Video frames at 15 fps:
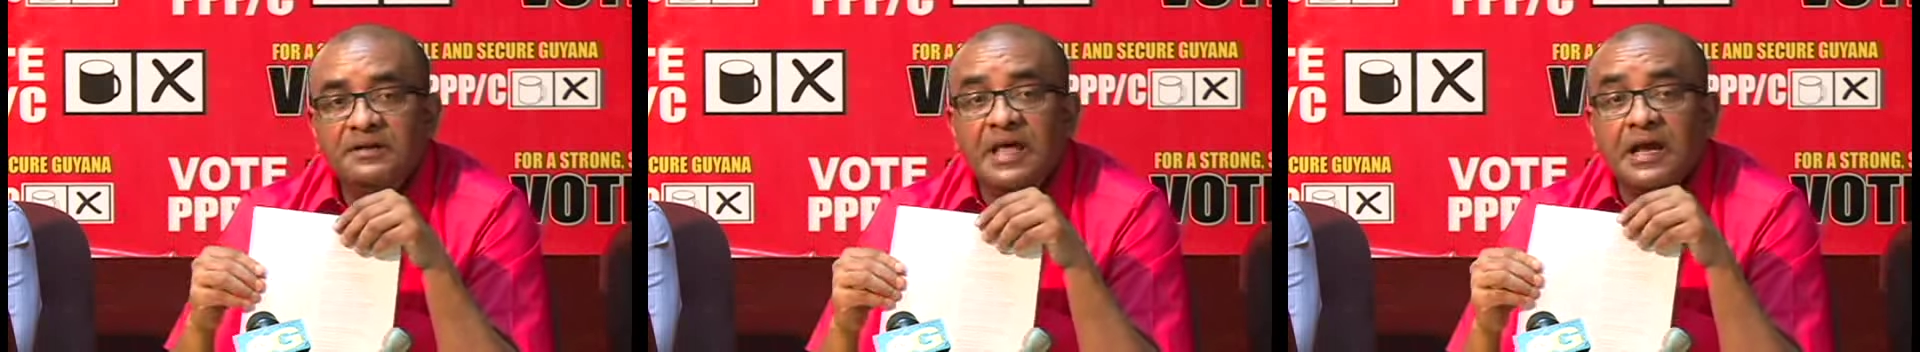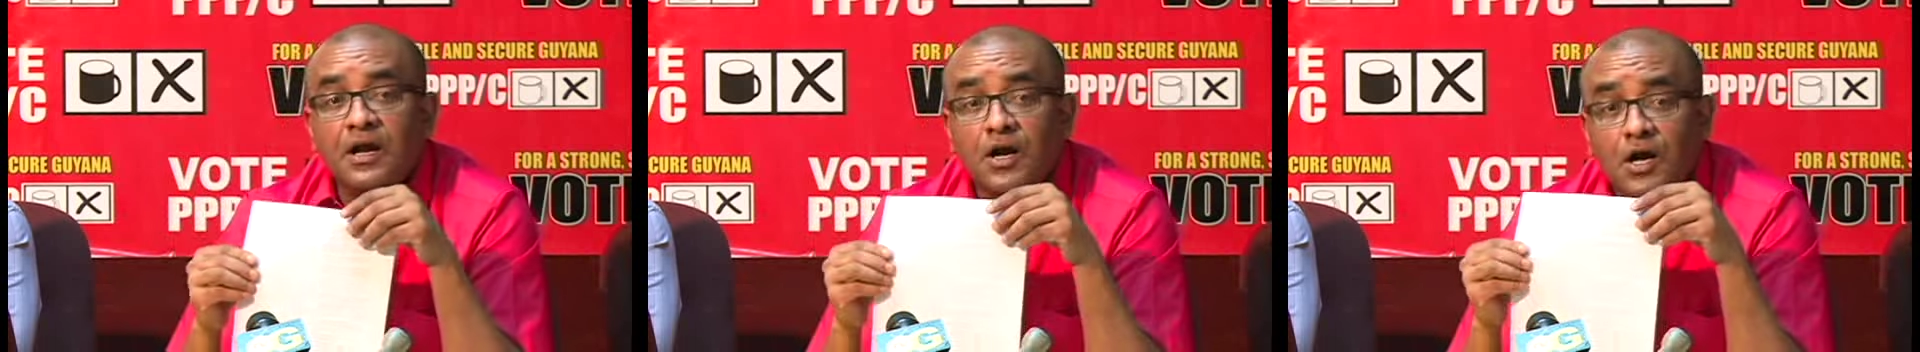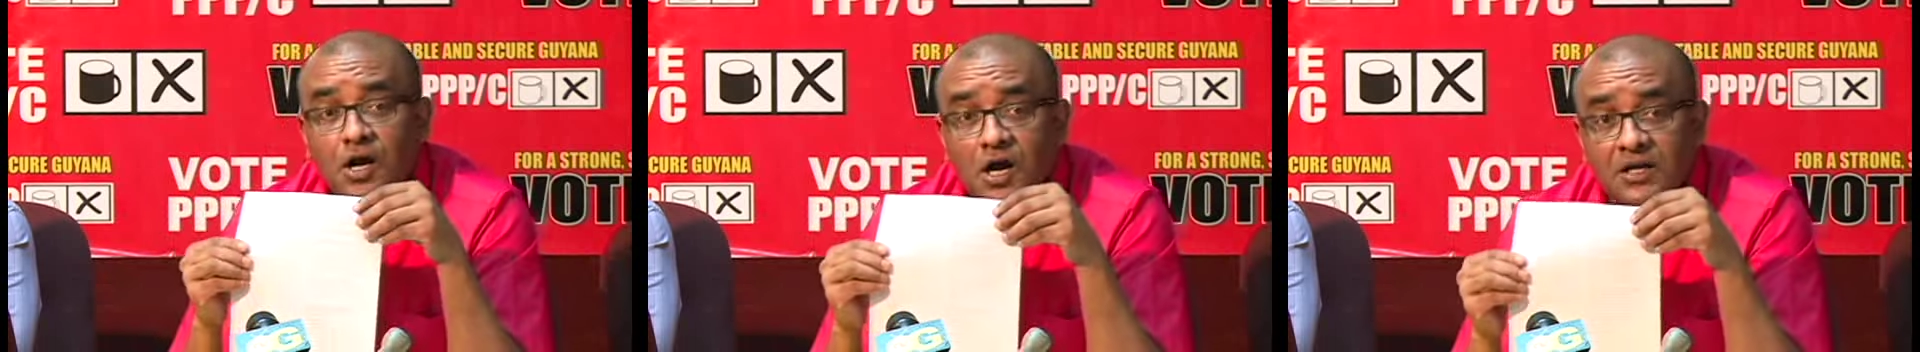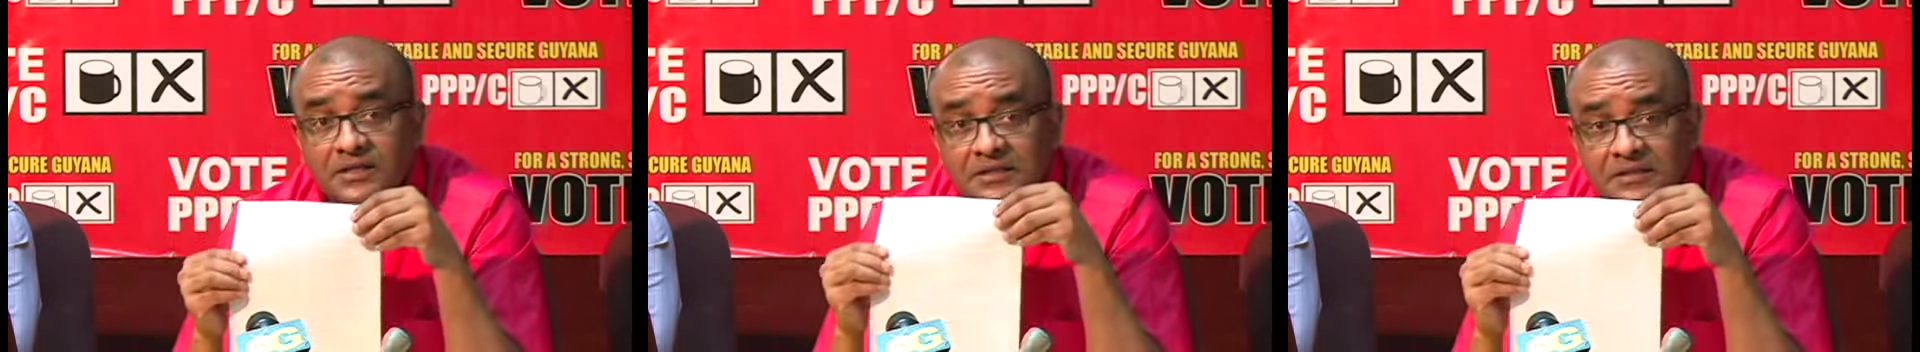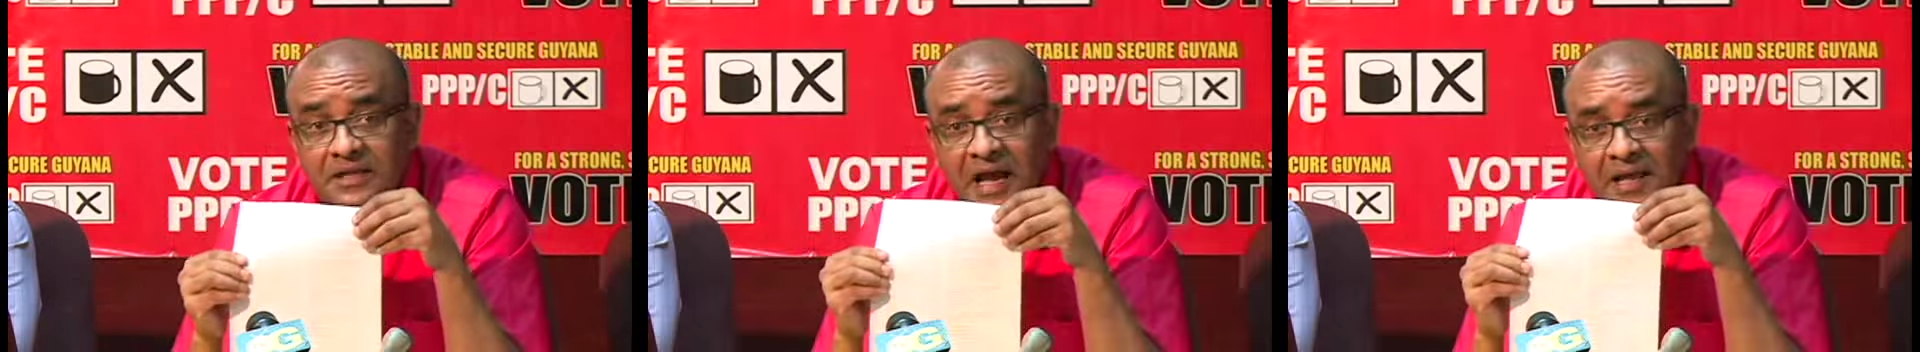They
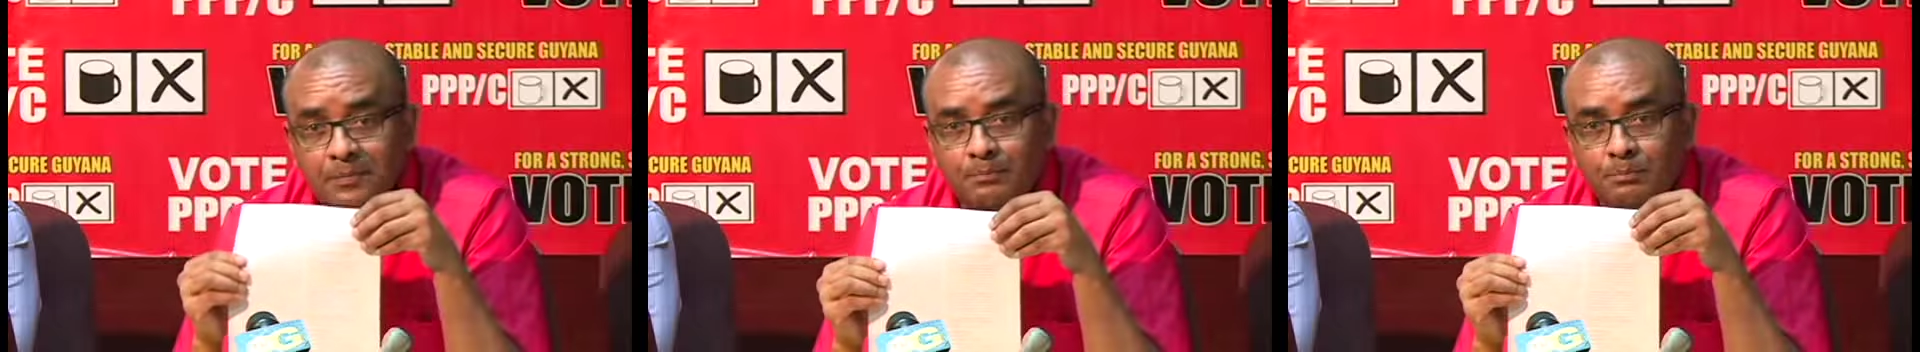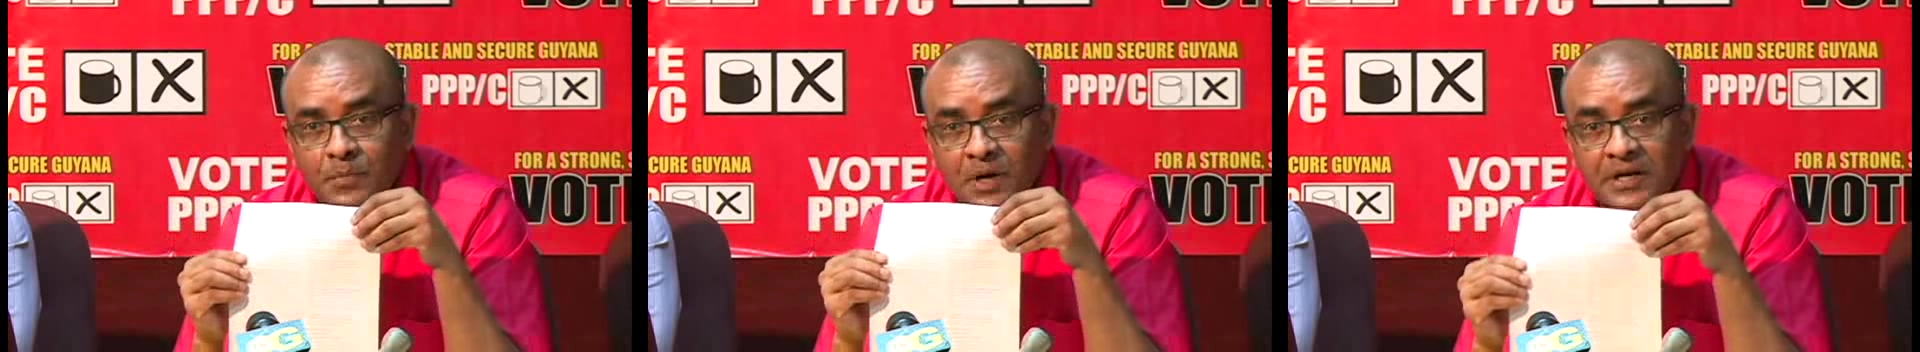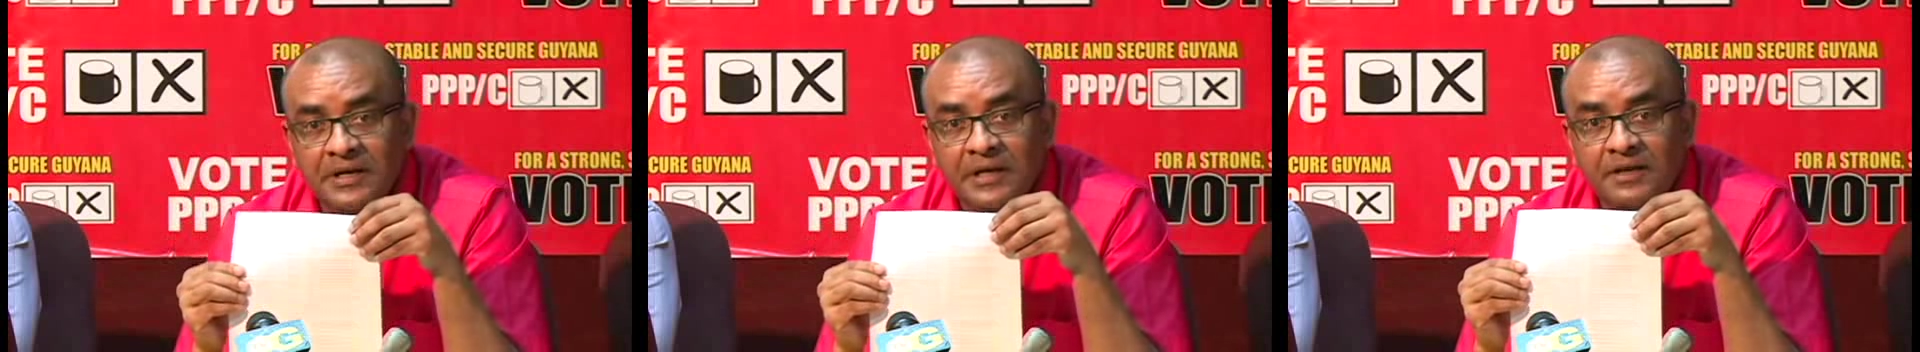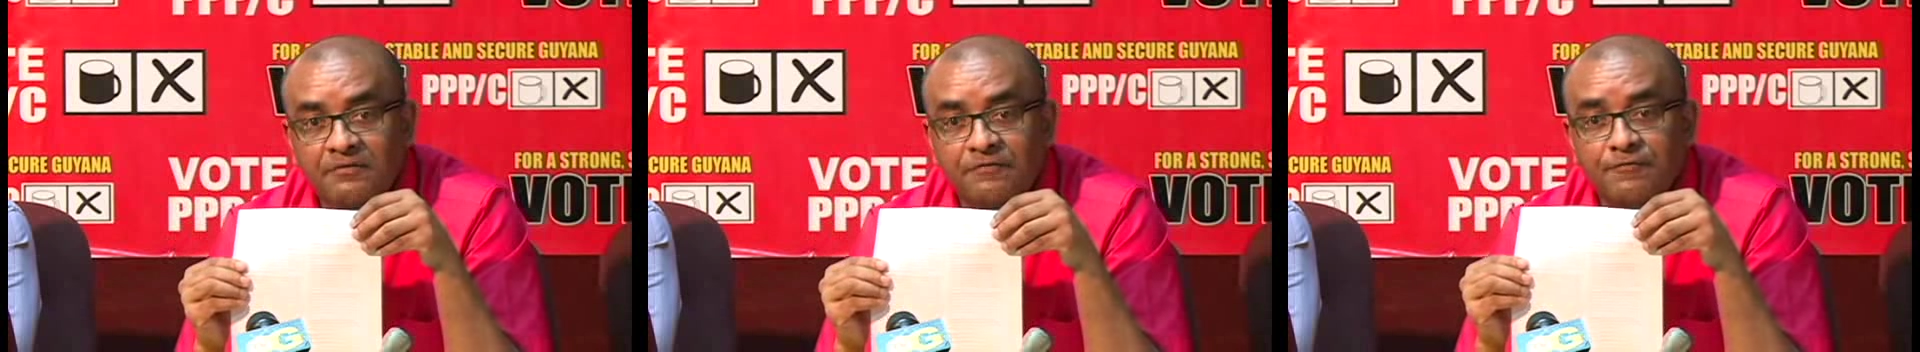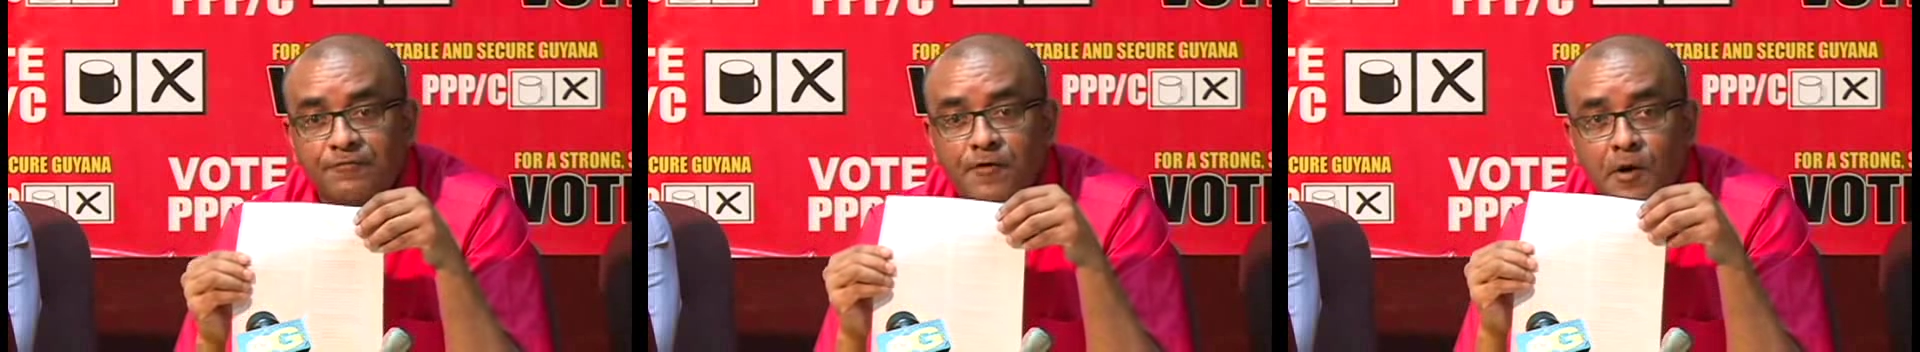cut that
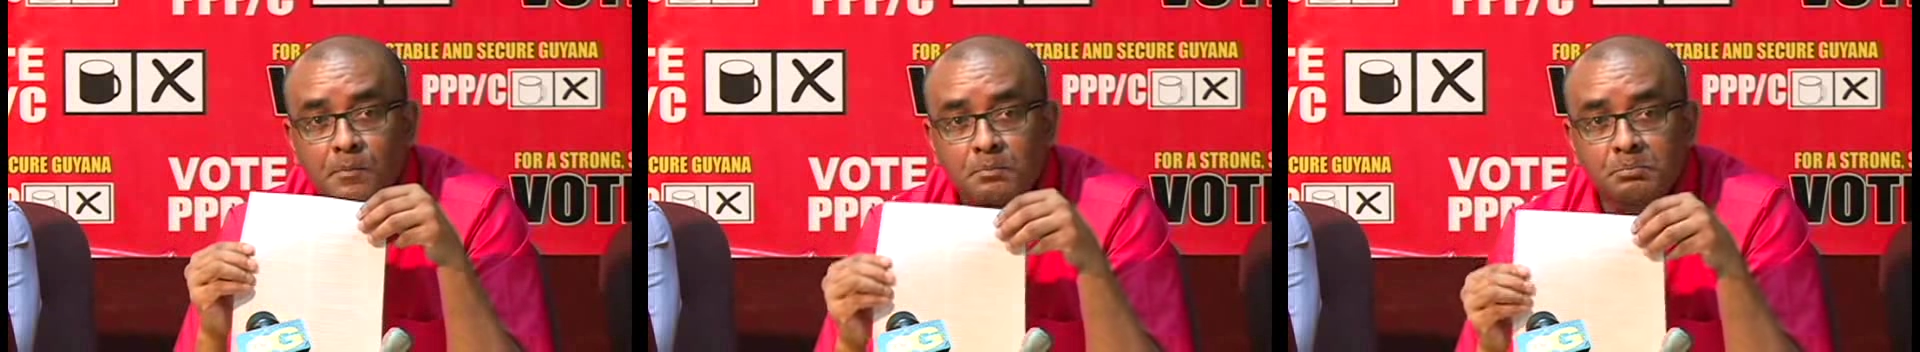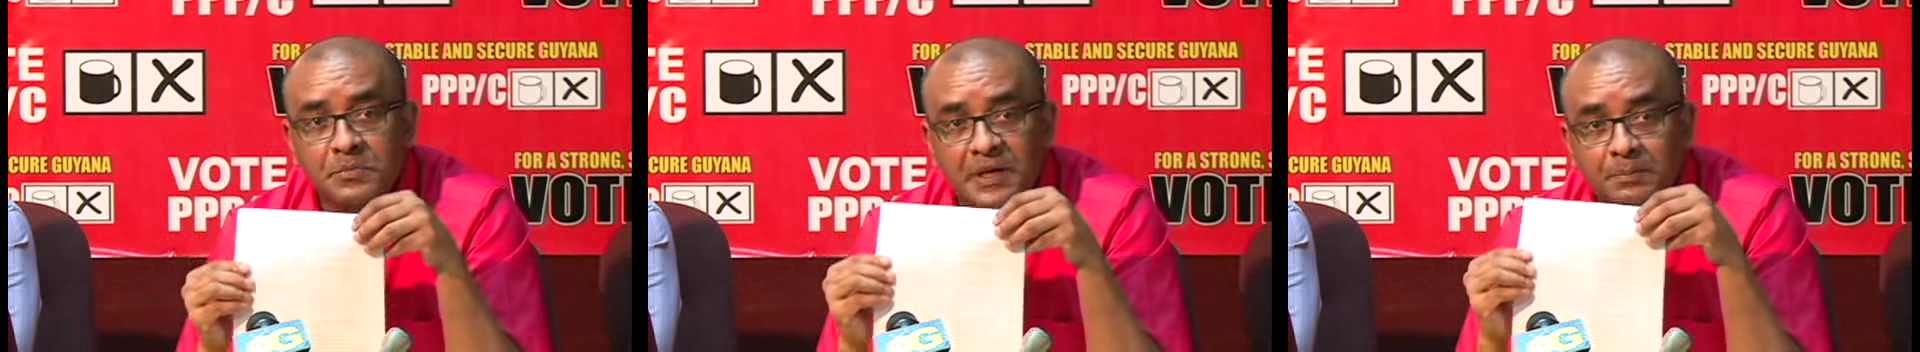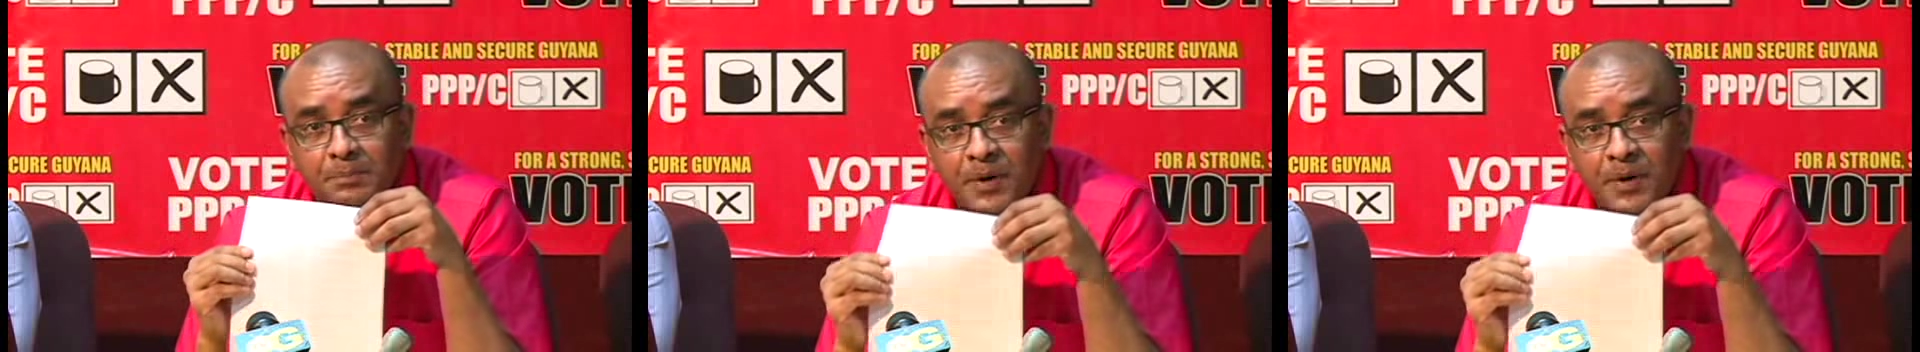money from the